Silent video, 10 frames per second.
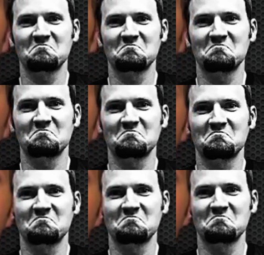
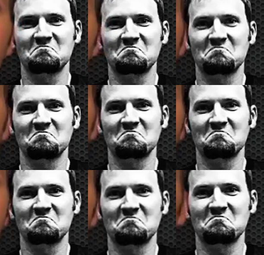
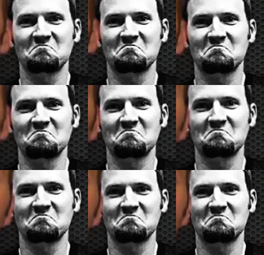
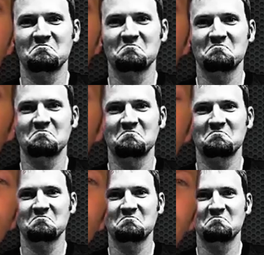The person shown says nothing.